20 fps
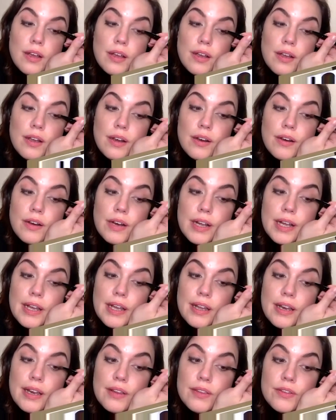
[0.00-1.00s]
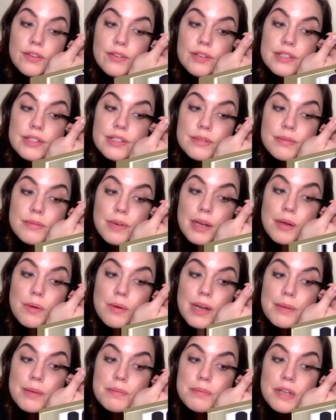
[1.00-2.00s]
All right, and the reason why I
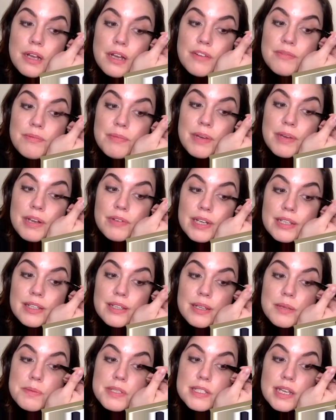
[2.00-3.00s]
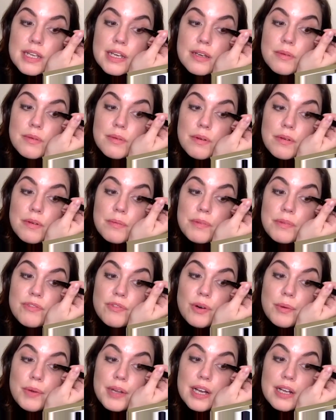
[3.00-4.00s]
wiped off my red lipstick
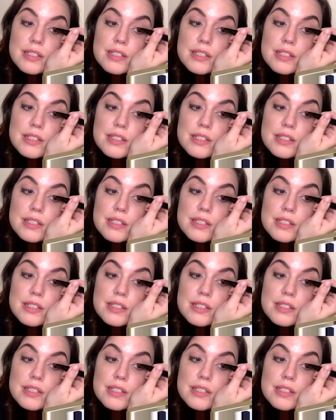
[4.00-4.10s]
before we got